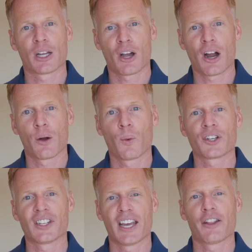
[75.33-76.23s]
car work
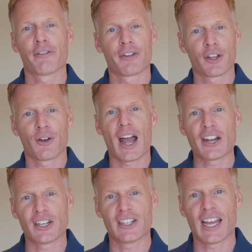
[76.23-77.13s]
together for the
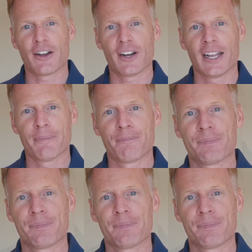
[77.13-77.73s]
crash integrity.